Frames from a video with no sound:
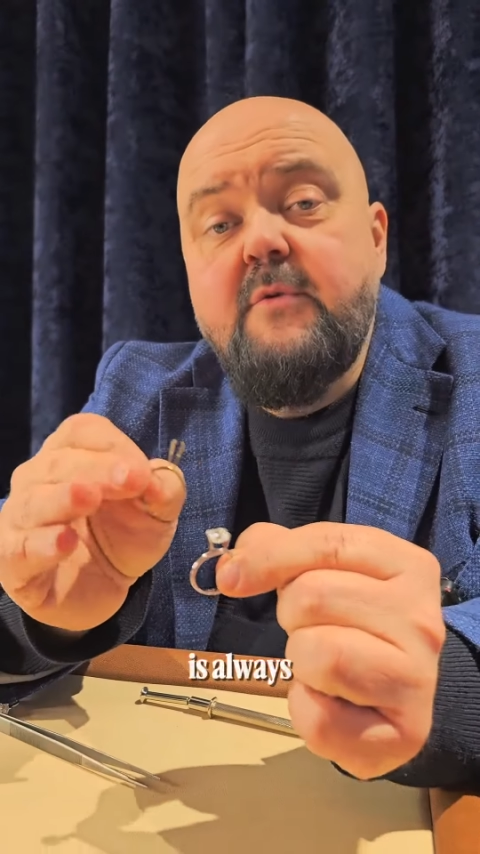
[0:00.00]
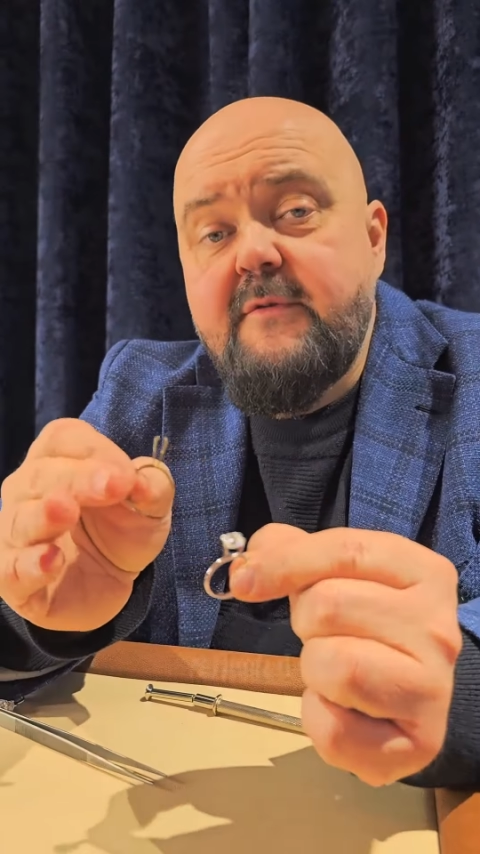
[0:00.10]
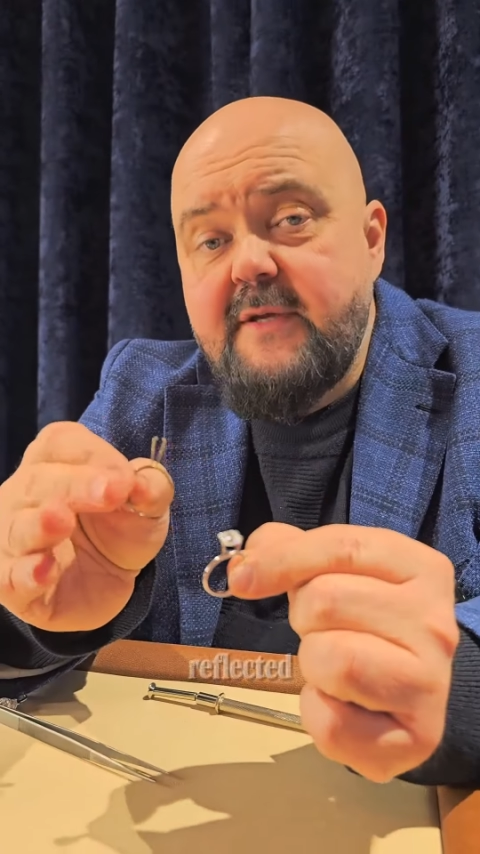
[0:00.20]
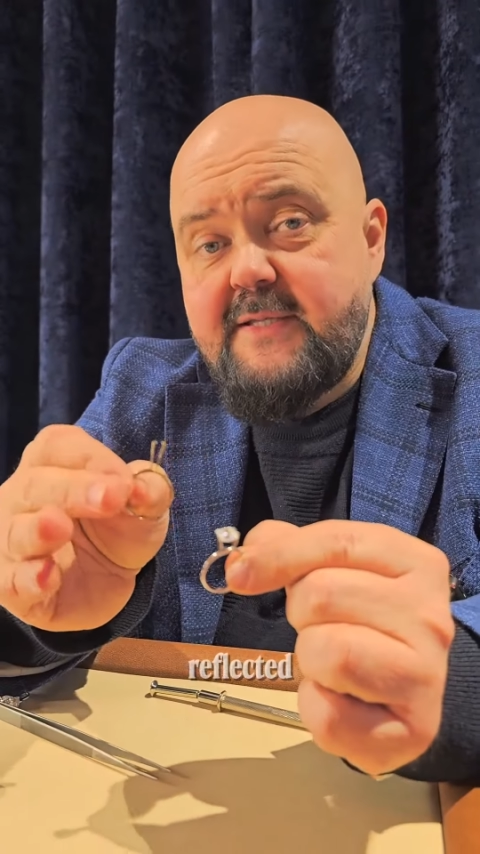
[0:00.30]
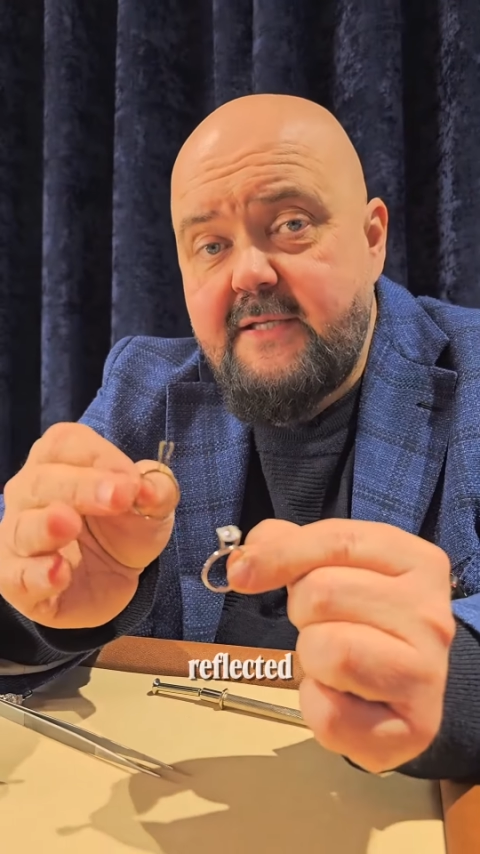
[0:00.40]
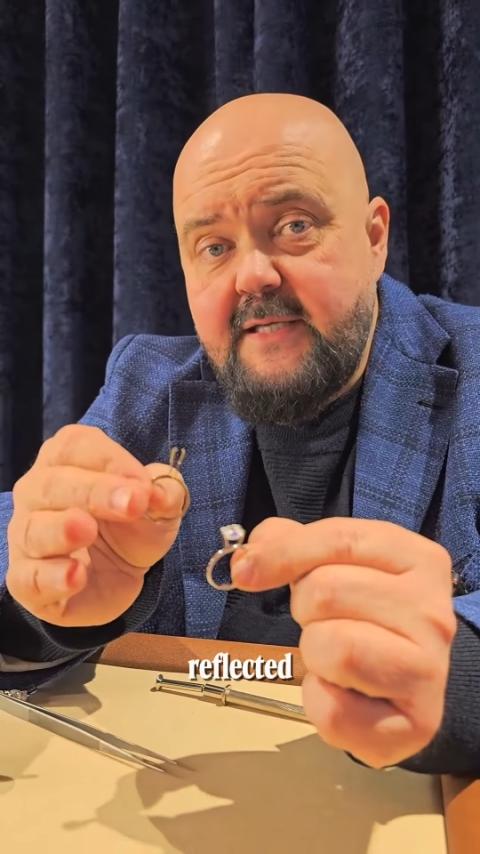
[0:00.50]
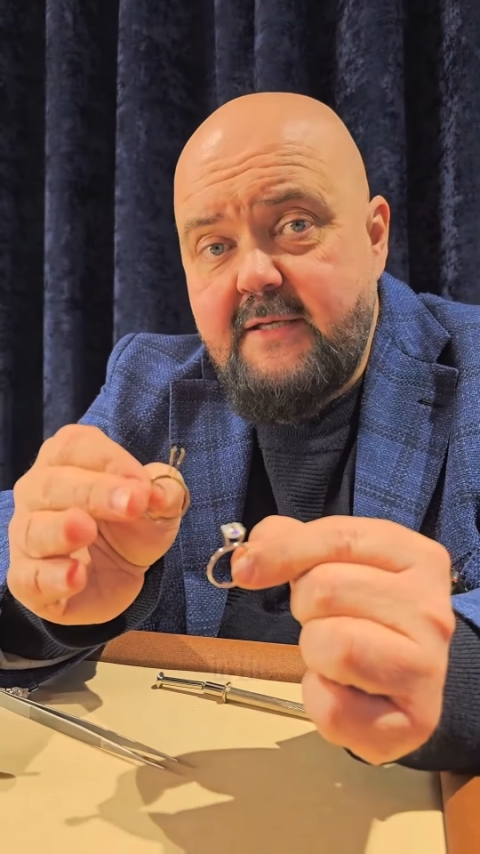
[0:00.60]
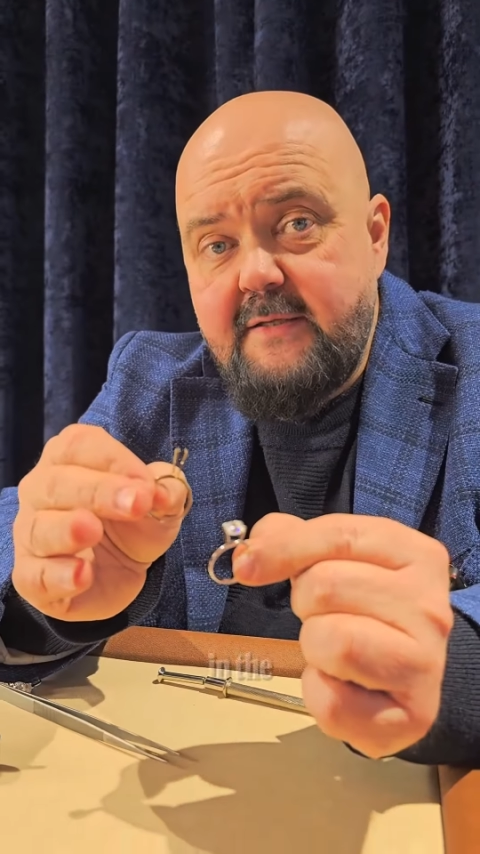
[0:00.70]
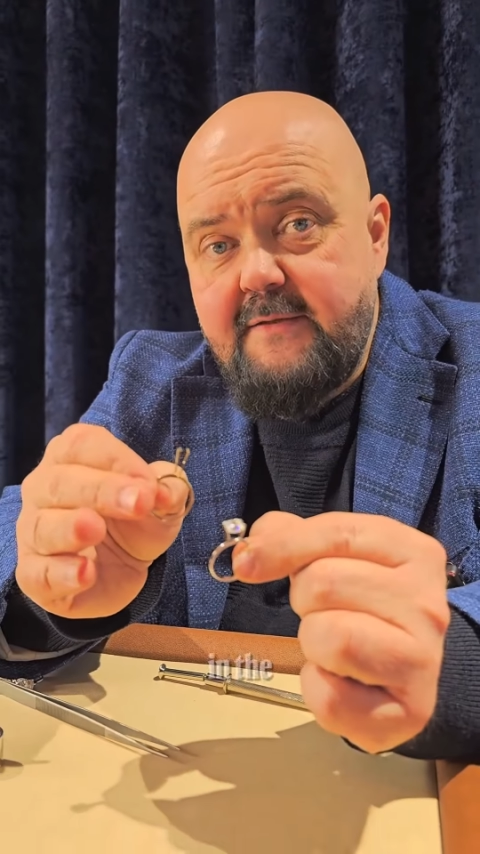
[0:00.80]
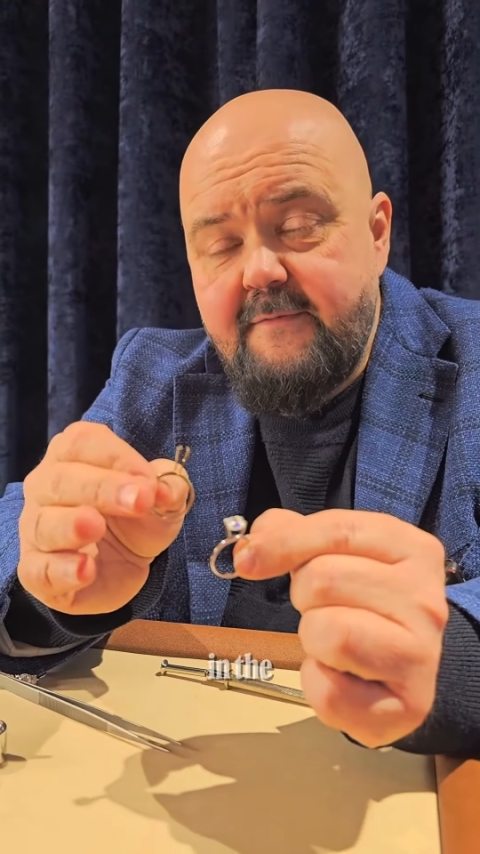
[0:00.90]
reflected
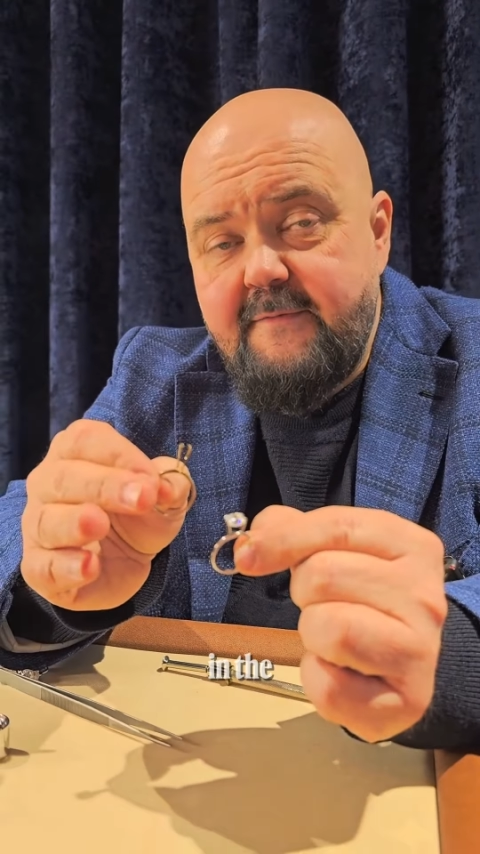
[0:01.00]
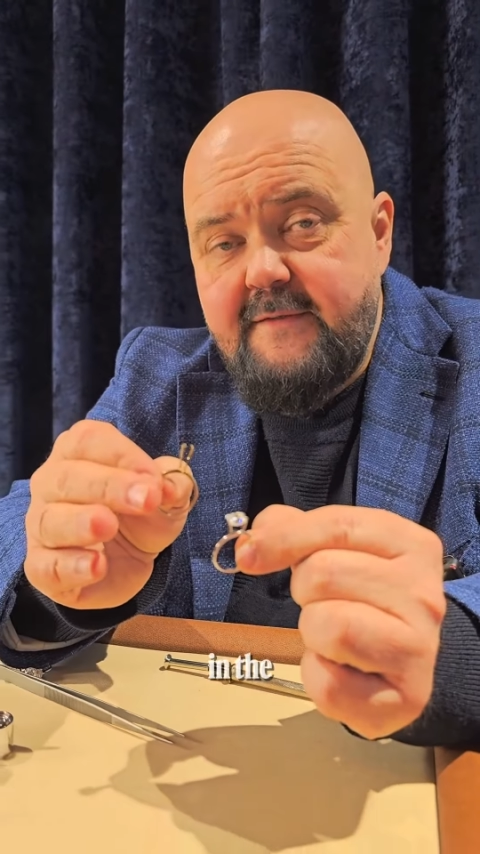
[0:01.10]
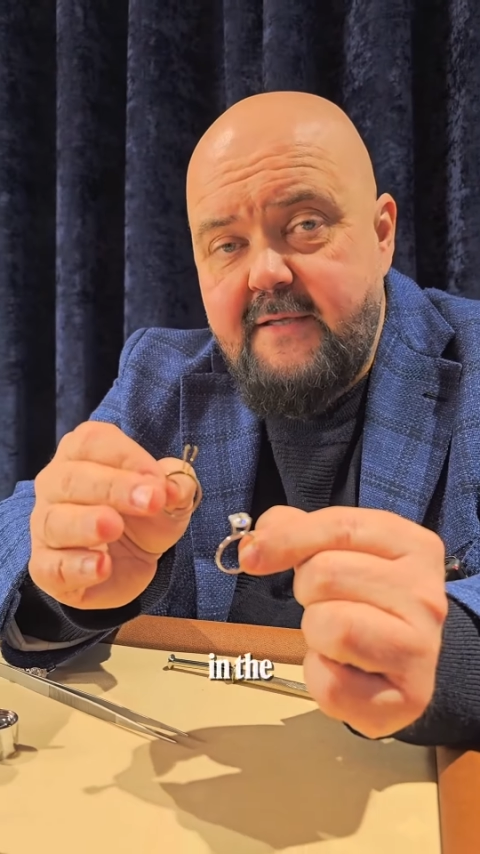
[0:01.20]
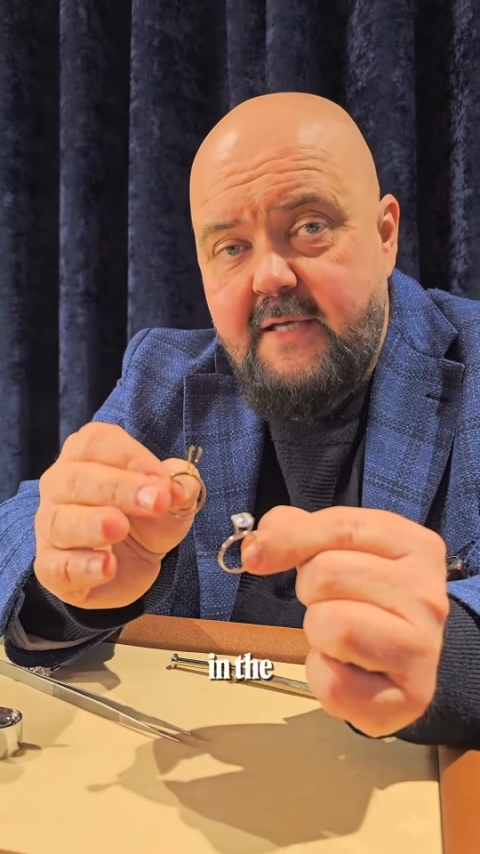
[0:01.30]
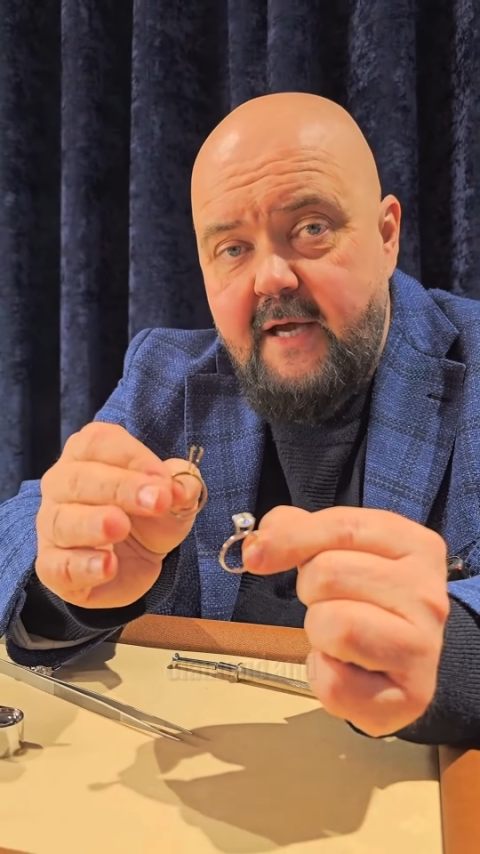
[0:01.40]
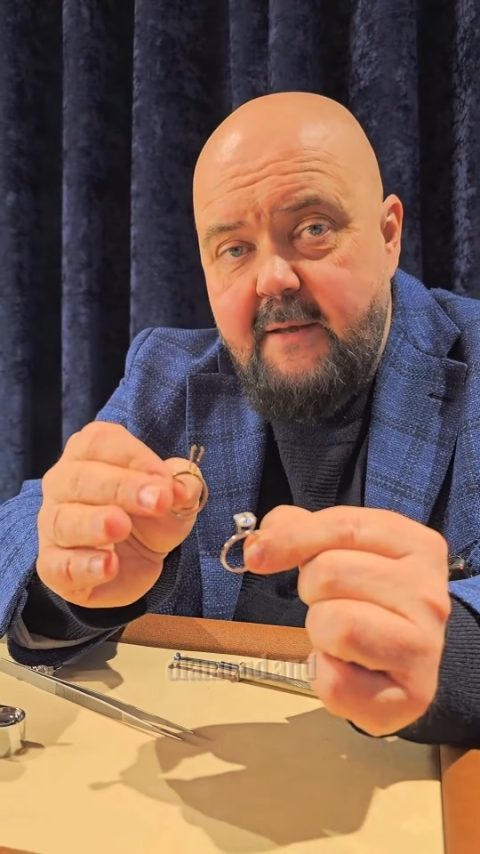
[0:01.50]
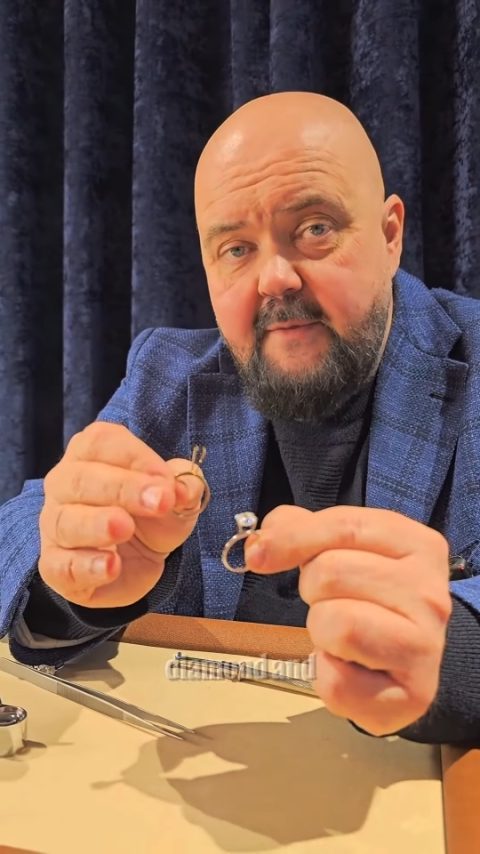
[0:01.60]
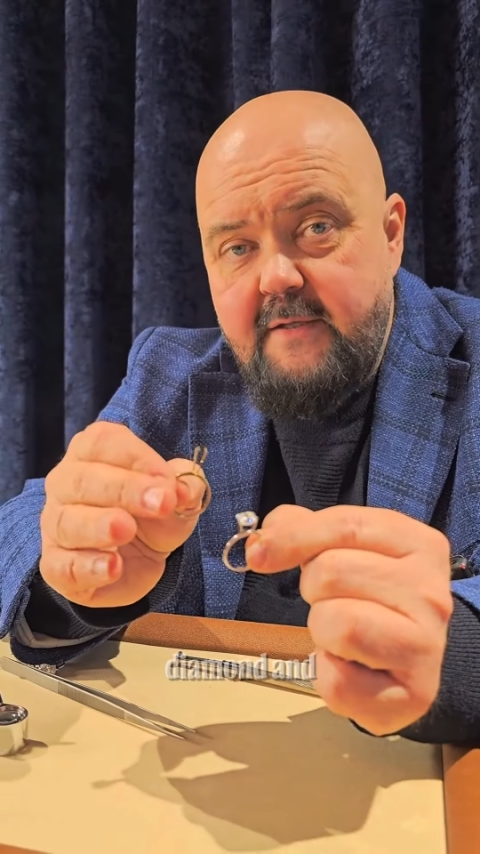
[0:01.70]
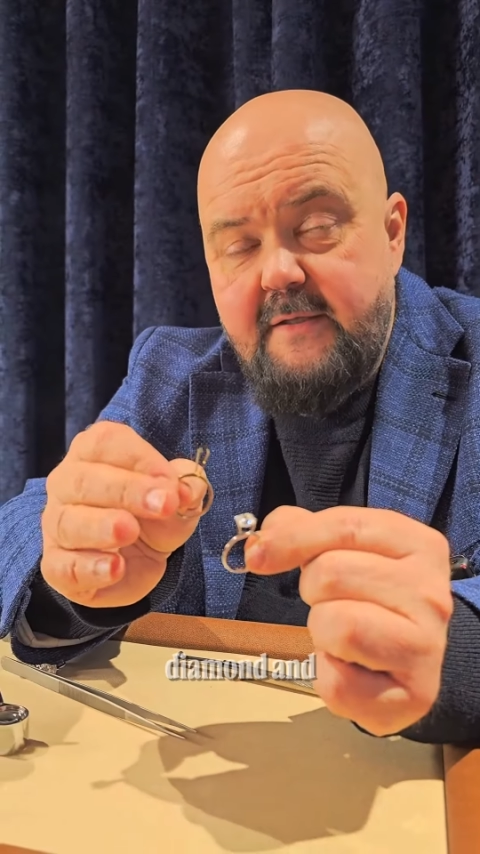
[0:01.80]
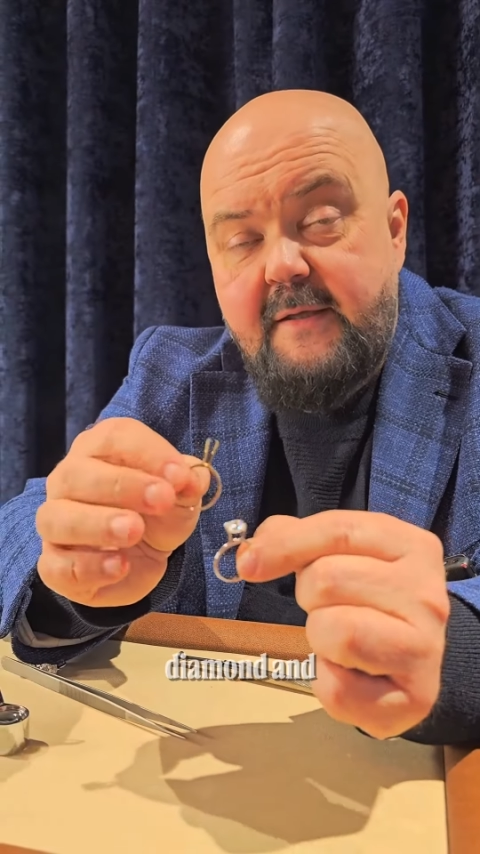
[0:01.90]
in the
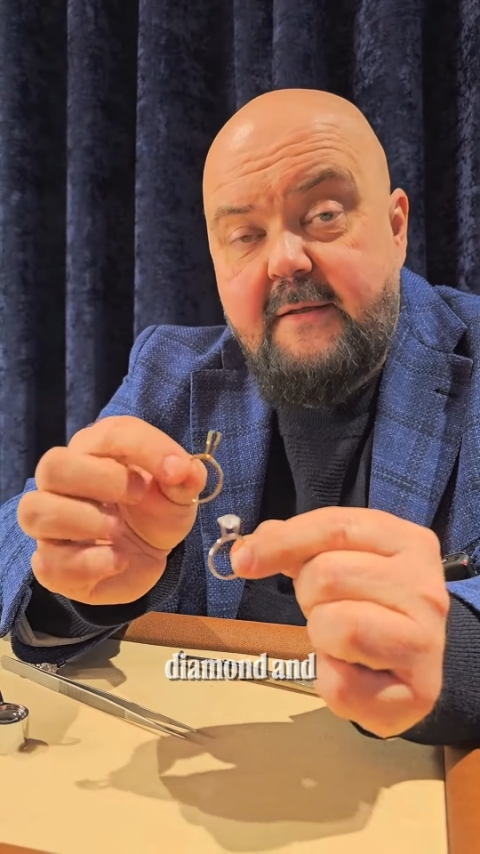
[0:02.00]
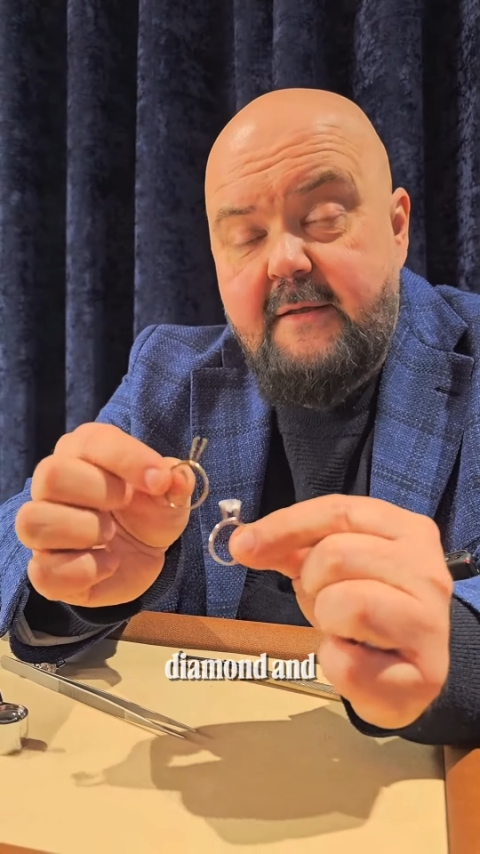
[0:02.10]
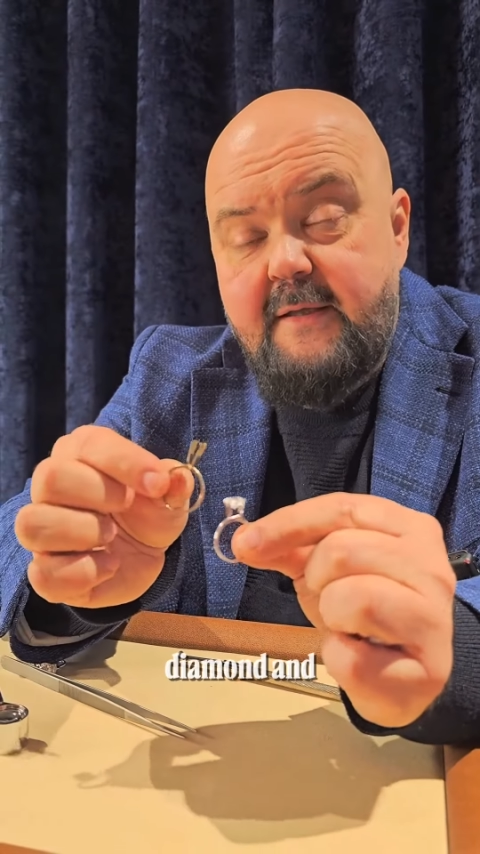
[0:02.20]
diamond.